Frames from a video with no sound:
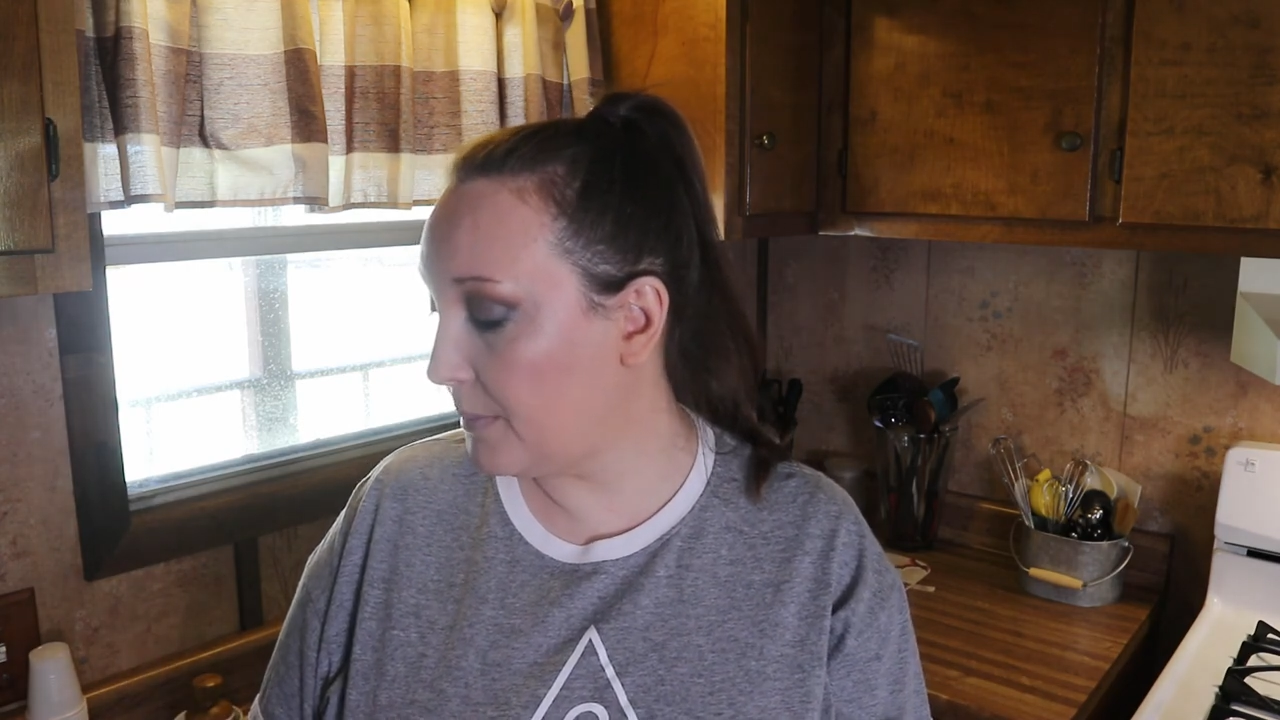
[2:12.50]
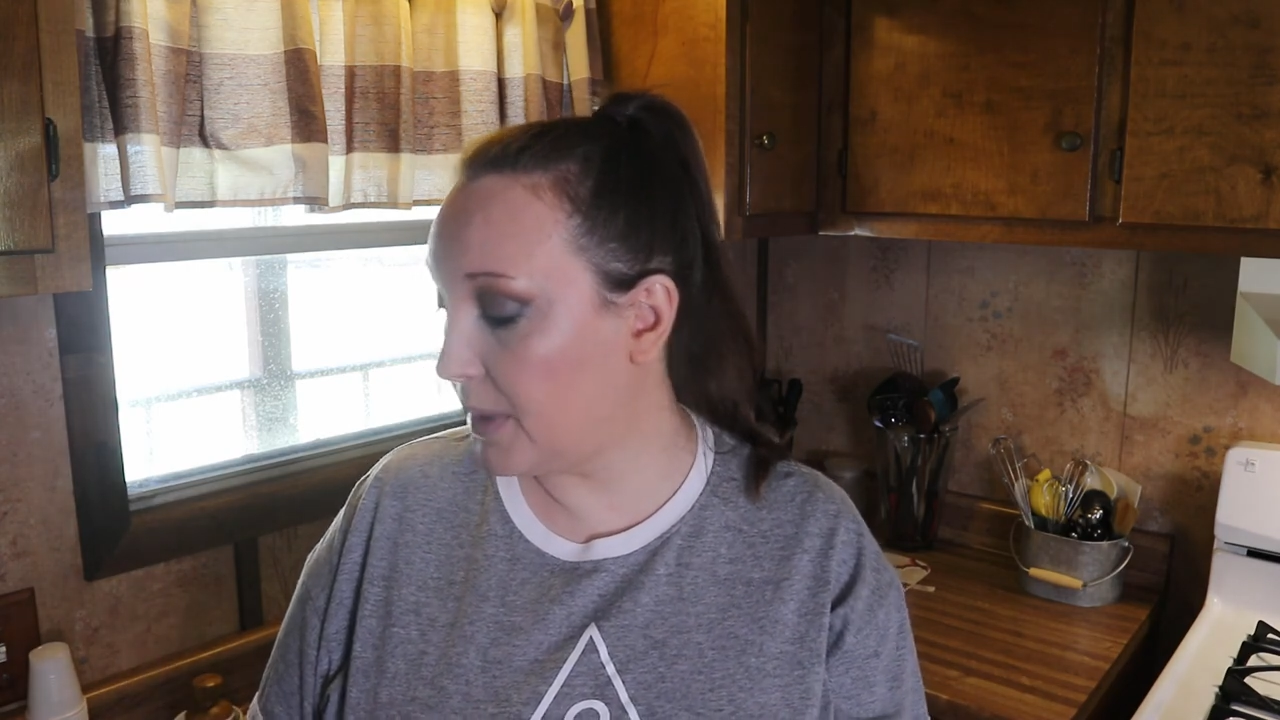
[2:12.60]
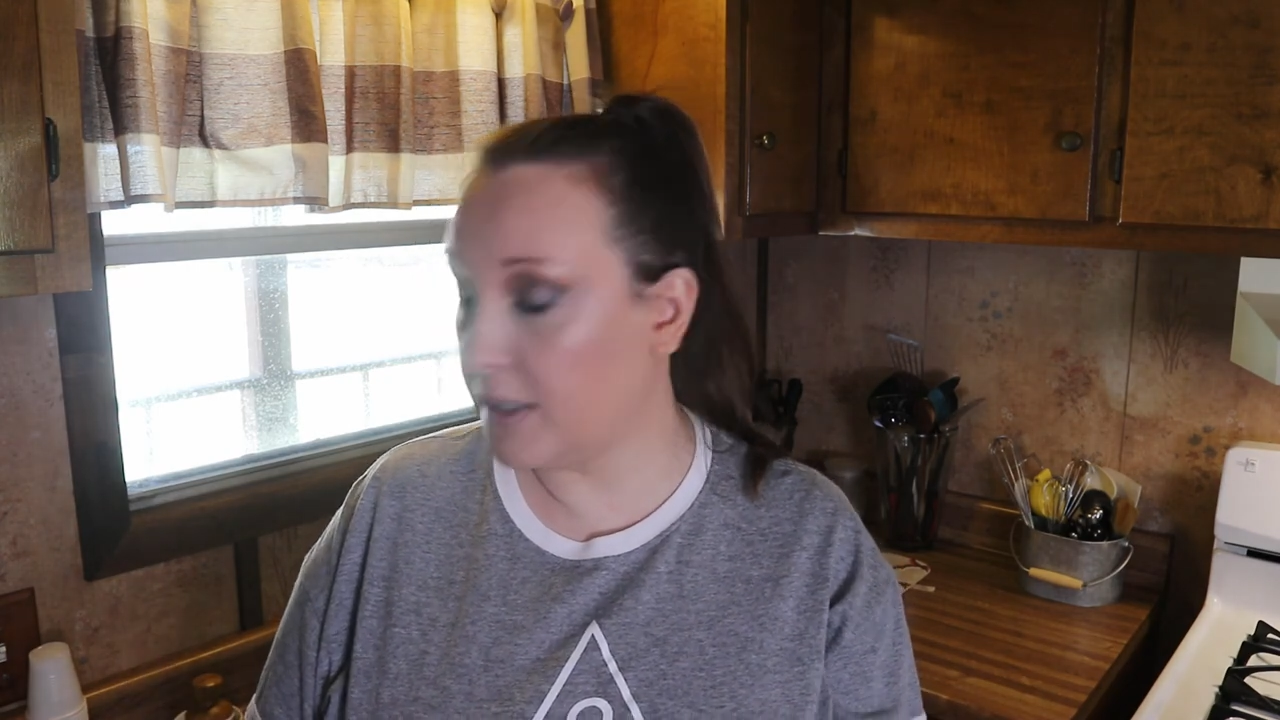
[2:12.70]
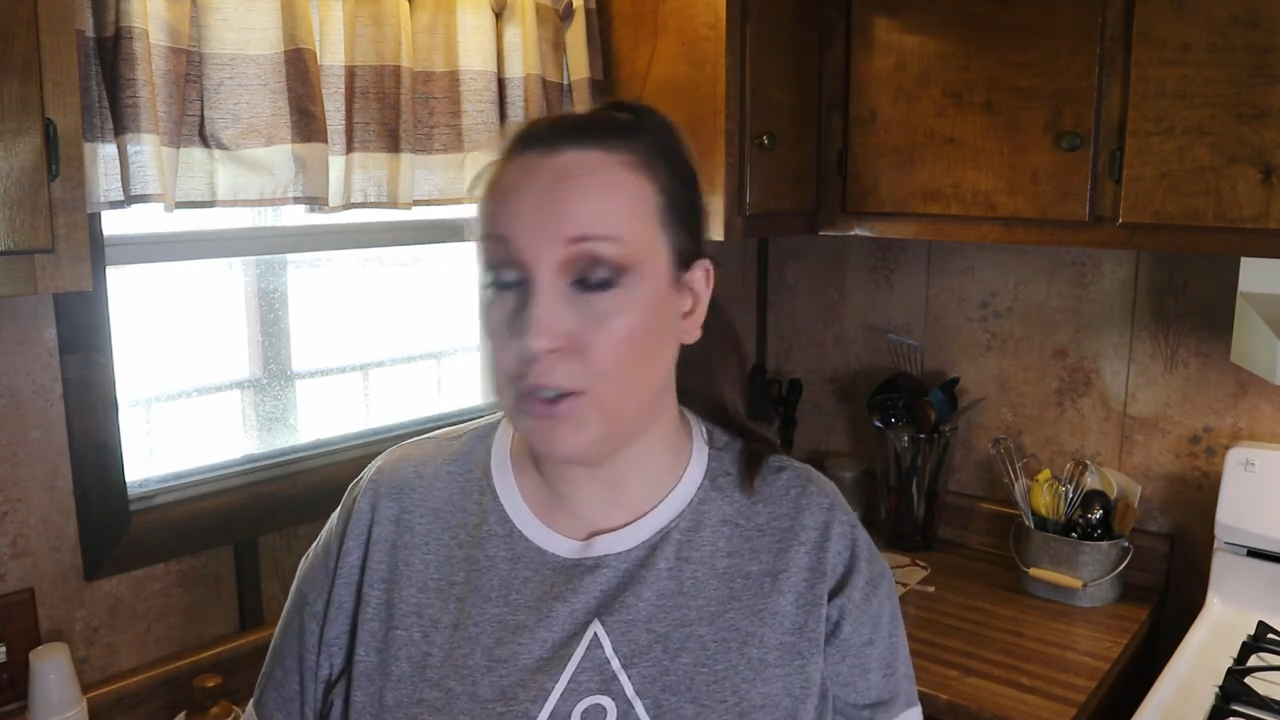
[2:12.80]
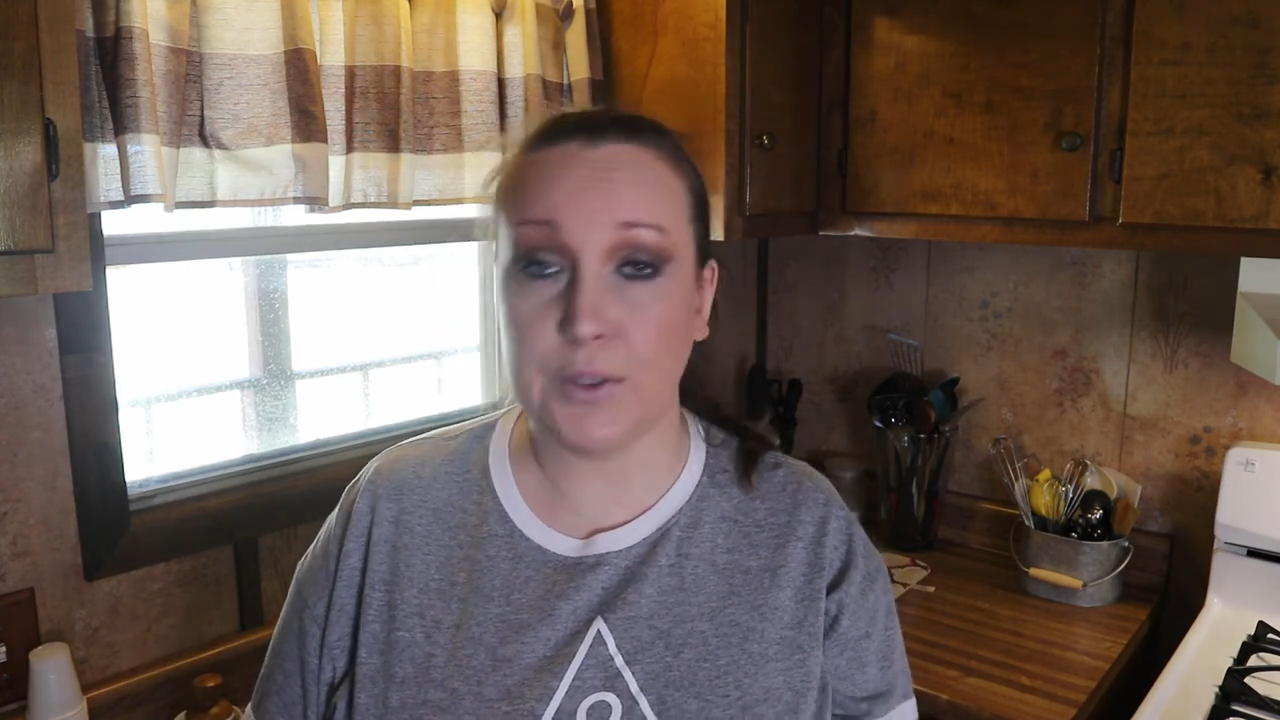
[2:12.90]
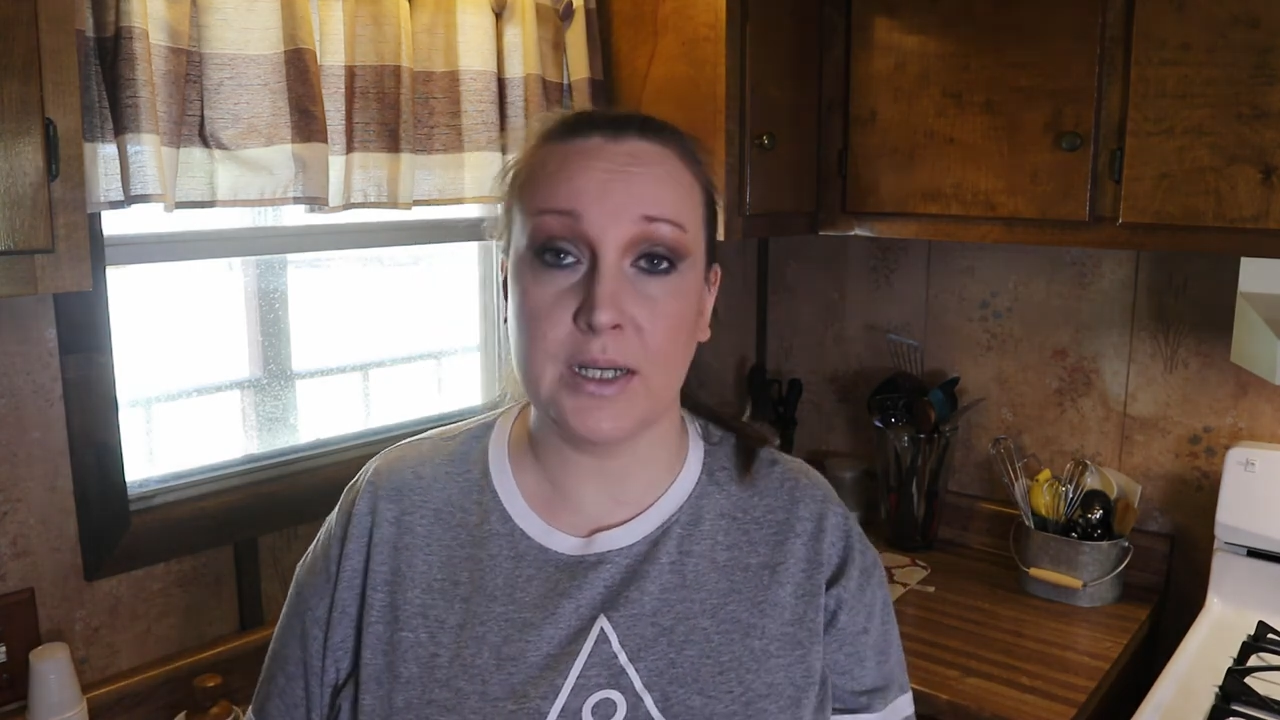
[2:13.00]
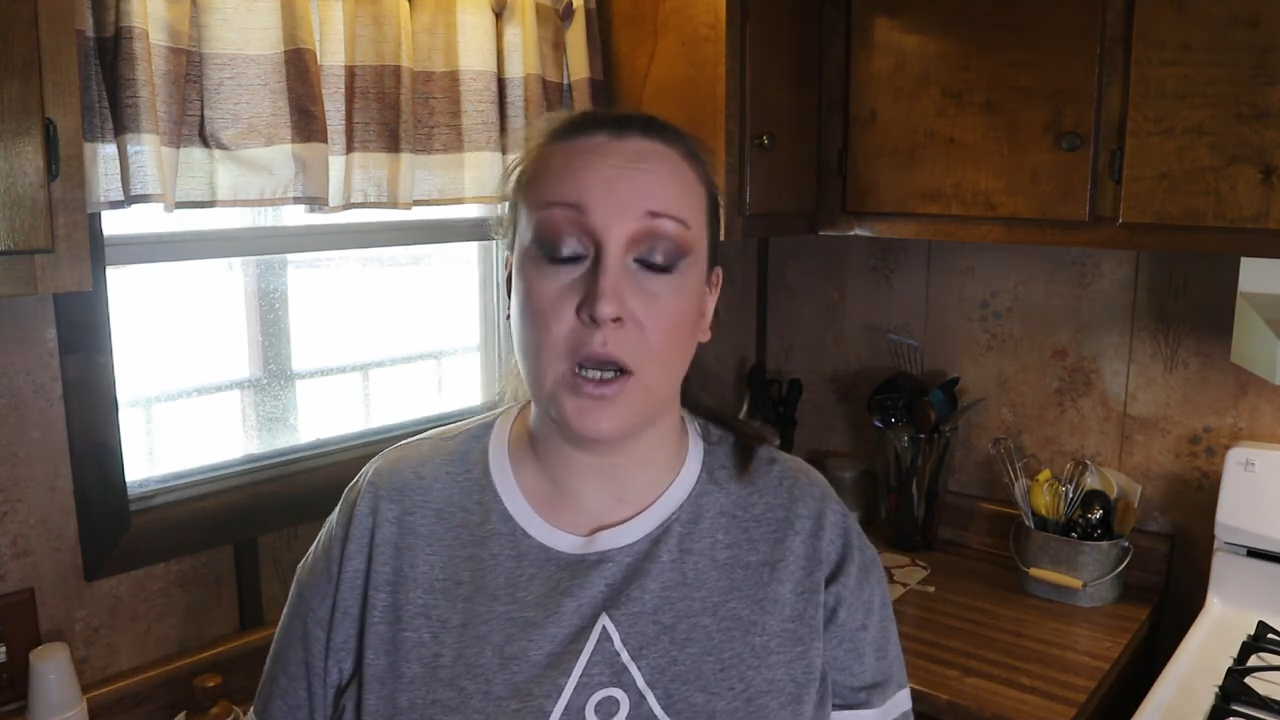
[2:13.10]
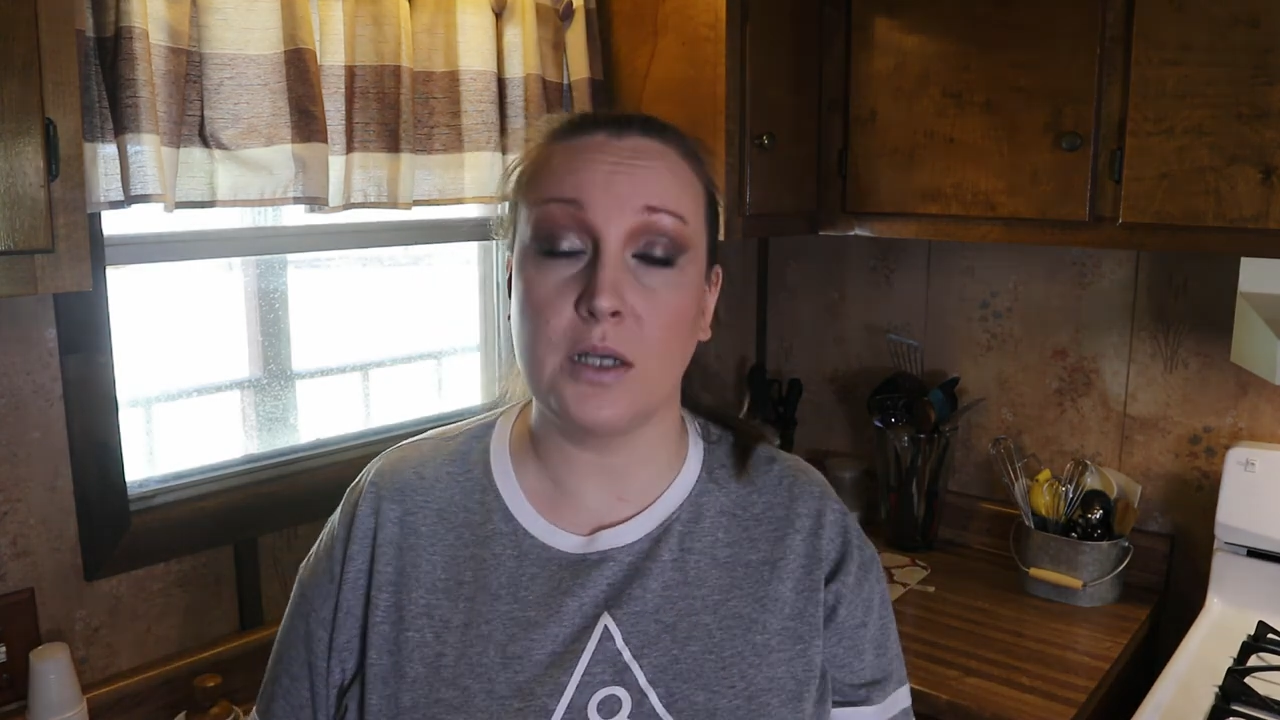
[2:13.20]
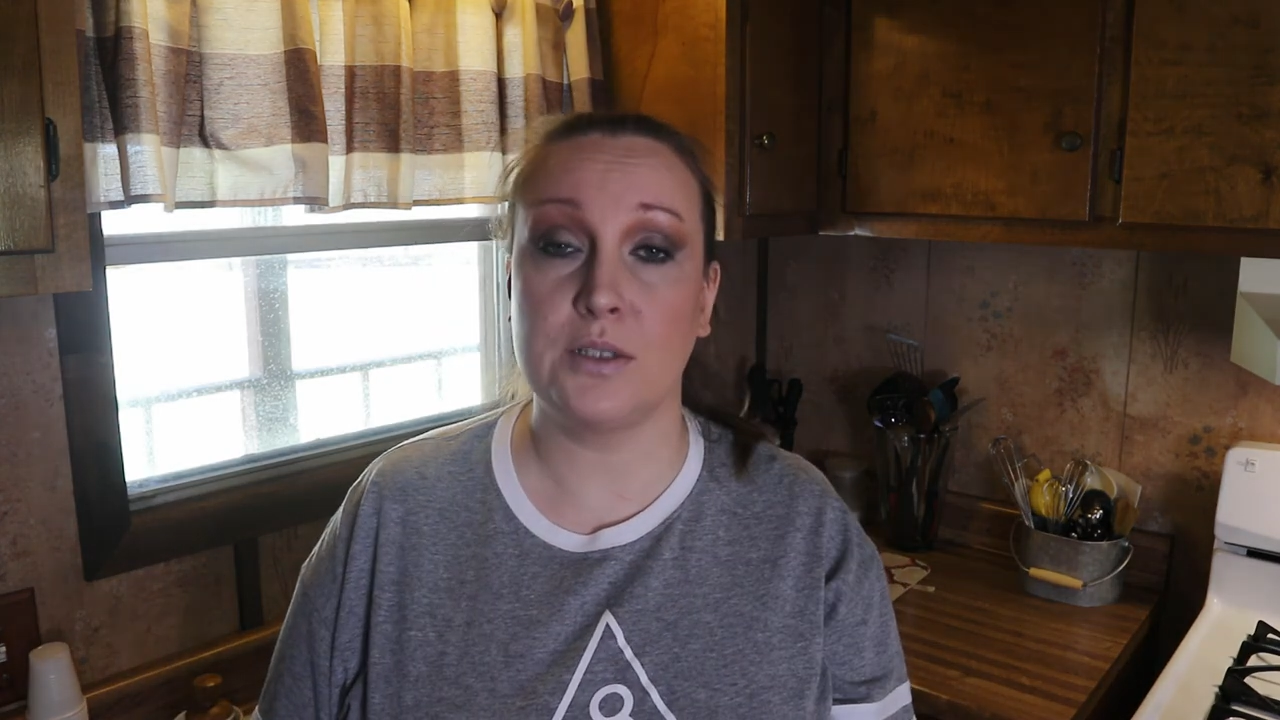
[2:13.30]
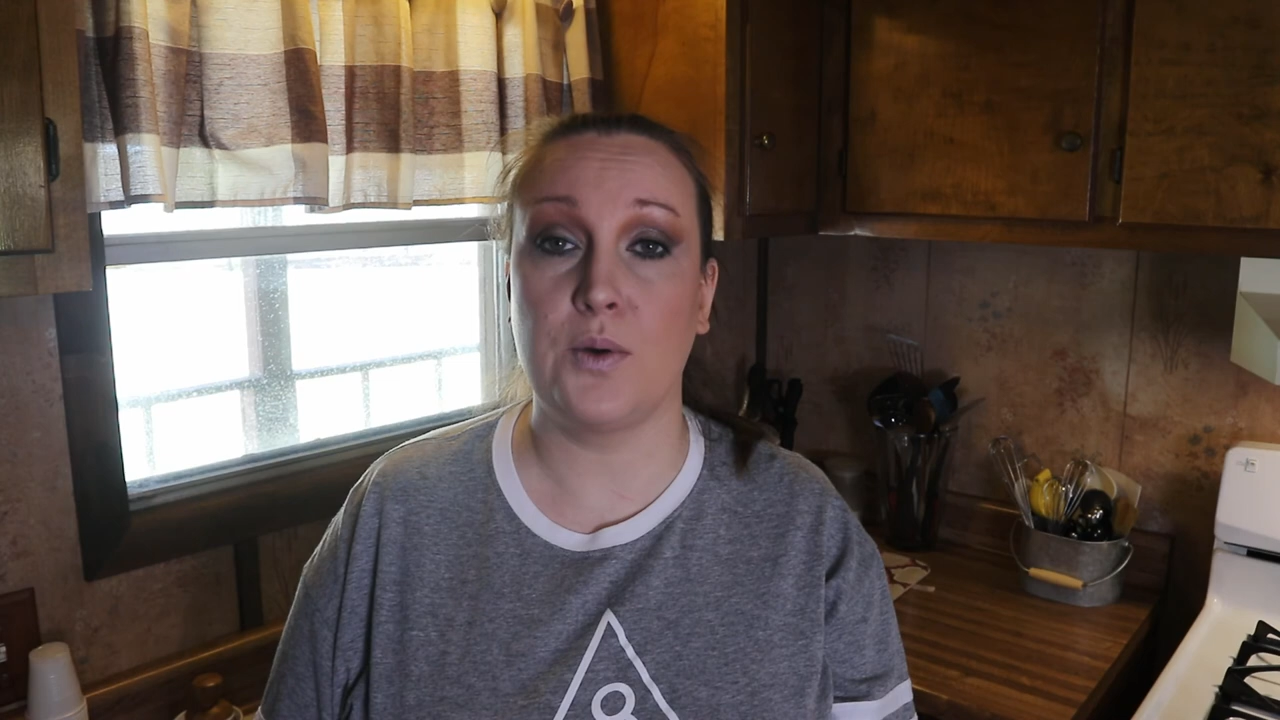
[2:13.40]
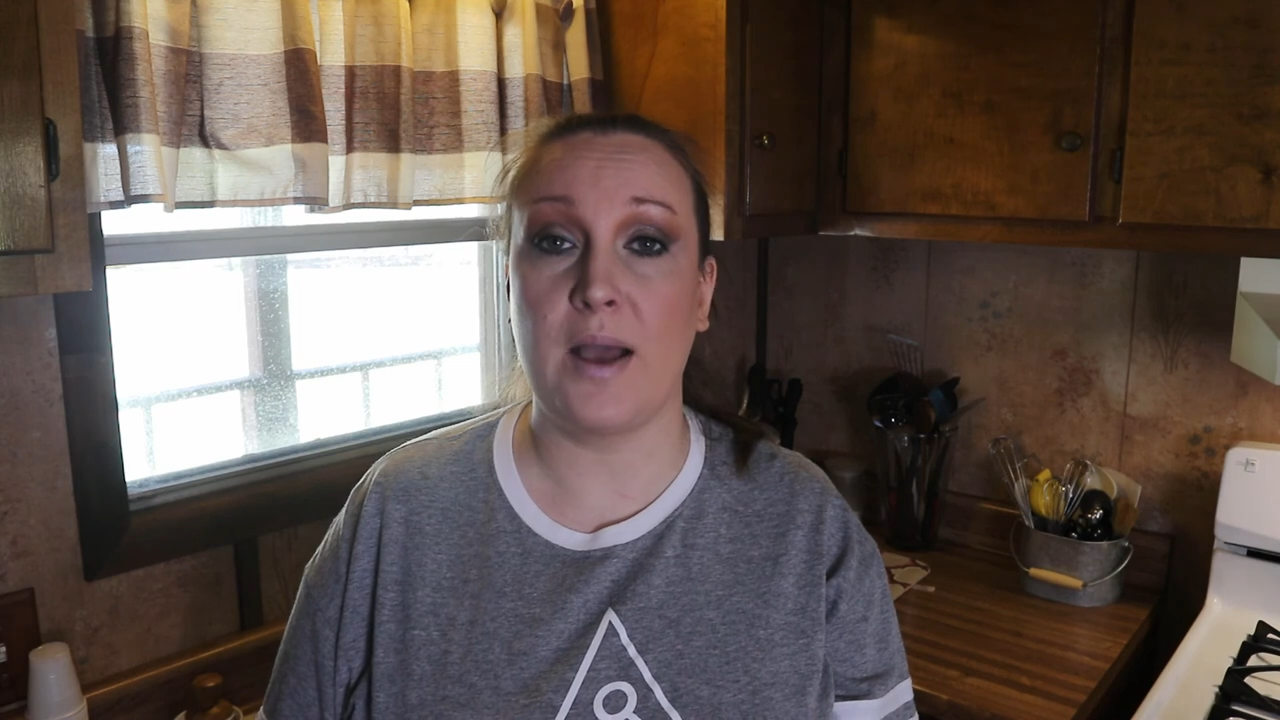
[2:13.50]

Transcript: But you can also